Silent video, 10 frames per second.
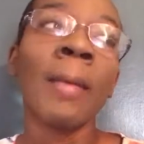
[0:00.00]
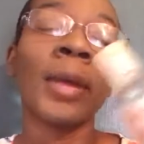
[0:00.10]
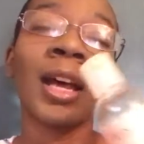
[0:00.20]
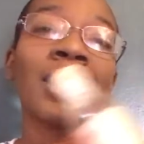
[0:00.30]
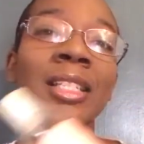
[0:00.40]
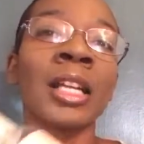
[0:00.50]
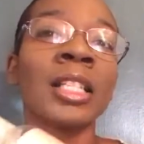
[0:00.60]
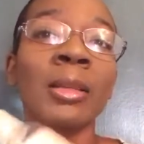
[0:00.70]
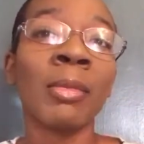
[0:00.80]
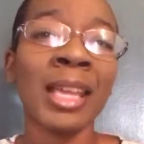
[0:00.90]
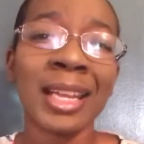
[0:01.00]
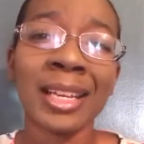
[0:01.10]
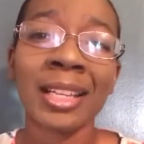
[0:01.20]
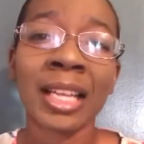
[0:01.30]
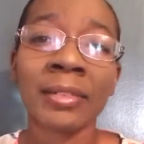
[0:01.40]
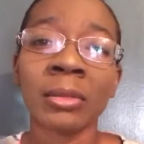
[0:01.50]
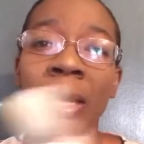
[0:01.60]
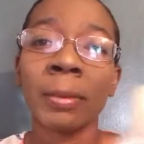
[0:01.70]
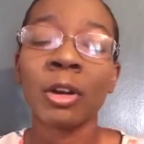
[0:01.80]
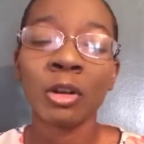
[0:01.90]
because to me it does have some
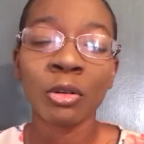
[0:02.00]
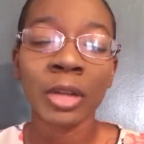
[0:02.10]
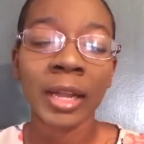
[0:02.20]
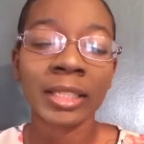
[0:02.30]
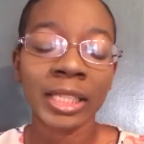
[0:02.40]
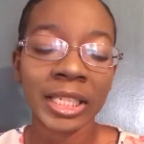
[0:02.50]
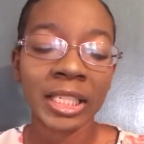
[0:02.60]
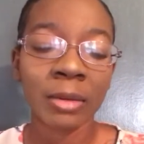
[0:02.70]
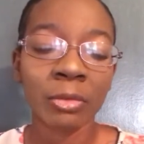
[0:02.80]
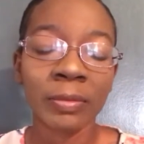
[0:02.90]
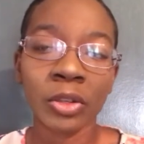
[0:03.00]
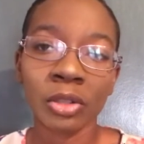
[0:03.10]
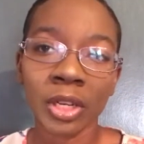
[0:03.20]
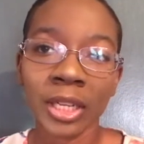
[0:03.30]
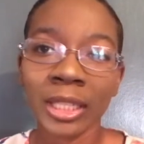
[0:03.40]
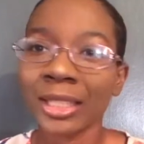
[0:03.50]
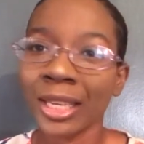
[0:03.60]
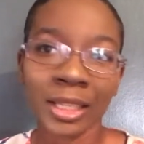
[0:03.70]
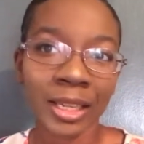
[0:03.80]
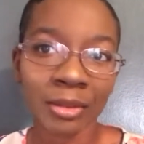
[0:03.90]
type of hold. I see some reviews on it that
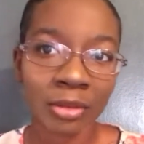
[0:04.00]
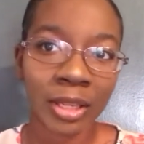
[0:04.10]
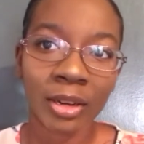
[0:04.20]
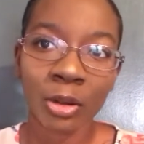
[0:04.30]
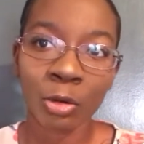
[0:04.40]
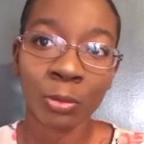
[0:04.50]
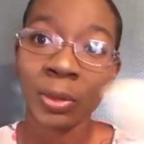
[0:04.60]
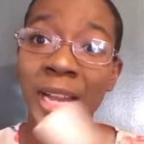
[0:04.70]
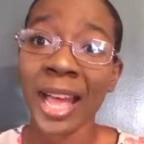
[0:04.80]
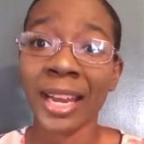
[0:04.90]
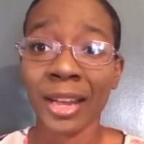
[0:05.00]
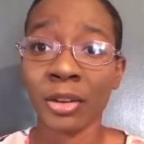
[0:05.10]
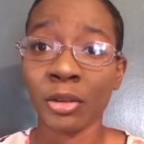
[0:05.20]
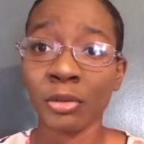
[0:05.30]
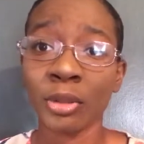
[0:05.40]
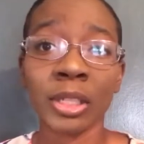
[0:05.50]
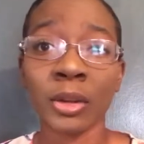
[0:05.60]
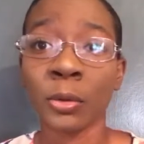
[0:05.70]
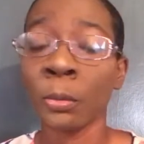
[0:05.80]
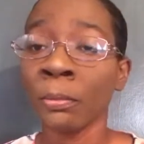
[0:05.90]
say they don't get a hold, but I got a hold,
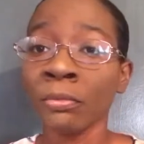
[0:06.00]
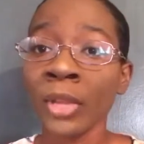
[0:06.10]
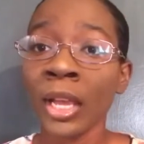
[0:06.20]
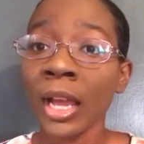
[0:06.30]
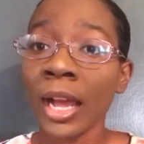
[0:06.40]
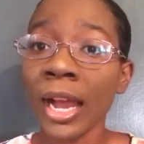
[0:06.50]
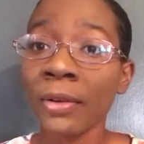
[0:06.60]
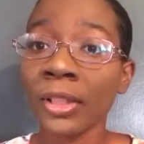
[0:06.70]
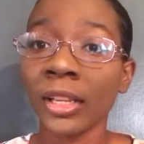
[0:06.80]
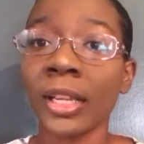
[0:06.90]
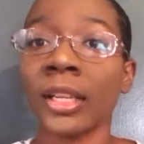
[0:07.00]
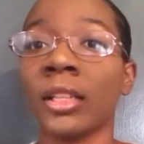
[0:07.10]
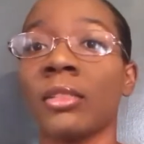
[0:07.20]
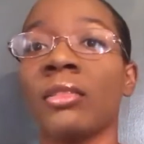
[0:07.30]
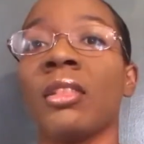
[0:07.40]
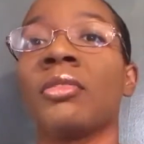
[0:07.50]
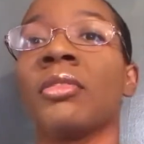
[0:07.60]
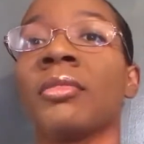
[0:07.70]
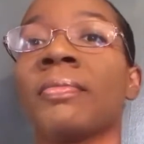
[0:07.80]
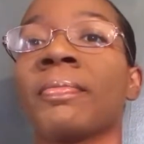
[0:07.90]
so I really like it. Hold on,